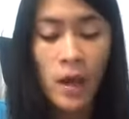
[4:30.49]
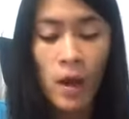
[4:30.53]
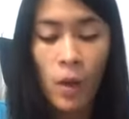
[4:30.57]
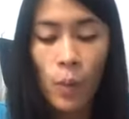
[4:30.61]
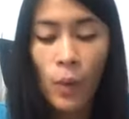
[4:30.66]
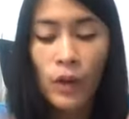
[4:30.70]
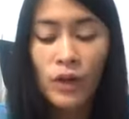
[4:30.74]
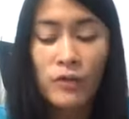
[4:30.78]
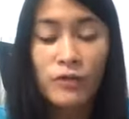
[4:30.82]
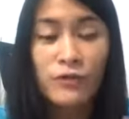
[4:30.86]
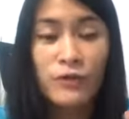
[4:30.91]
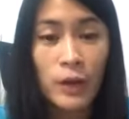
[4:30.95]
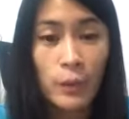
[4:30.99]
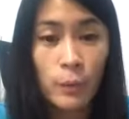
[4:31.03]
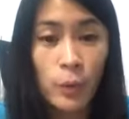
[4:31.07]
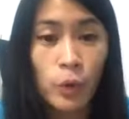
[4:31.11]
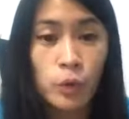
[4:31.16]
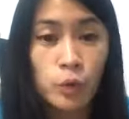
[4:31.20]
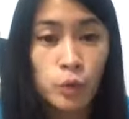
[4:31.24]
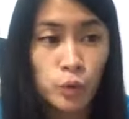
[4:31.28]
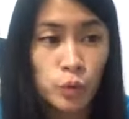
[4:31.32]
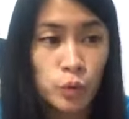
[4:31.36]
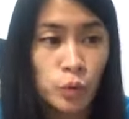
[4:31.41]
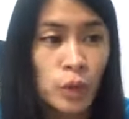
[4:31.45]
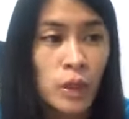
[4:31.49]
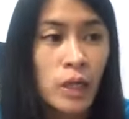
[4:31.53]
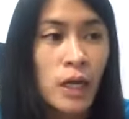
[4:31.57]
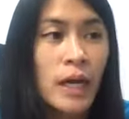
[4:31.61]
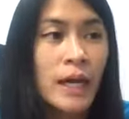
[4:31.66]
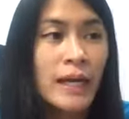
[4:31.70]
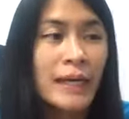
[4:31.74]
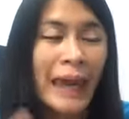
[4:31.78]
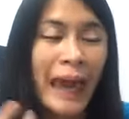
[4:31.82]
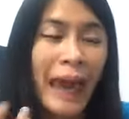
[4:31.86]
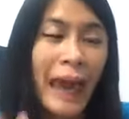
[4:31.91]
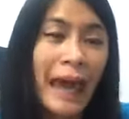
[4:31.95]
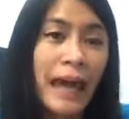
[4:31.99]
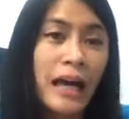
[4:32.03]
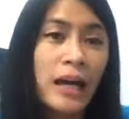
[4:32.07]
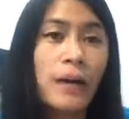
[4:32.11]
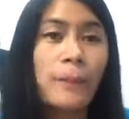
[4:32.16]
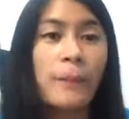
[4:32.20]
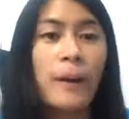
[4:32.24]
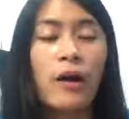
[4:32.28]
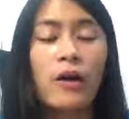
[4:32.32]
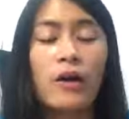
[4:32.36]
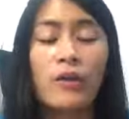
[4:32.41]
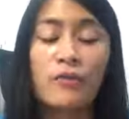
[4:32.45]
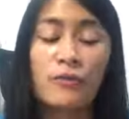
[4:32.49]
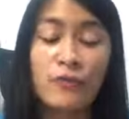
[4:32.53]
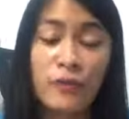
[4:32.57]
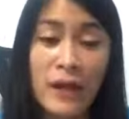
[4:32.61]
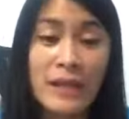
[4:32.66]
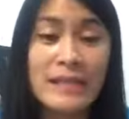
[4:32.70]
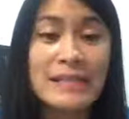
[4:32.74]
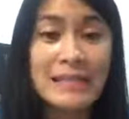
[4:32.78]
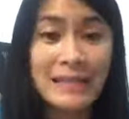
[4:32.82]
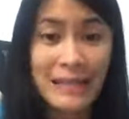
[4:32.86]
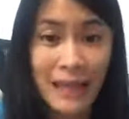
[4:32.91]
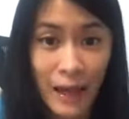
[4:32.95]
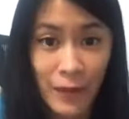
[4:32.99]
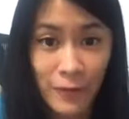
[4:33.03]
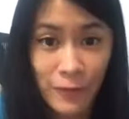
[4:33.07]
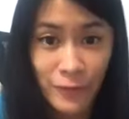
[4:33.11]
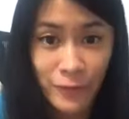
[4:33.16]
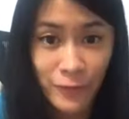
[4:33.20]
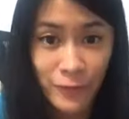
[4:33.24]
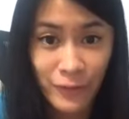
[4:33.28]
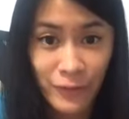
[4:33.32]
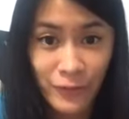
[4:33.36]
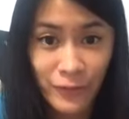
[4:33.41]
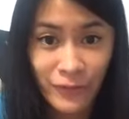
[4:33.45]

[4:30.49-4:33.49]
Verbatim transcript: What a friend will do, care about a friend's life.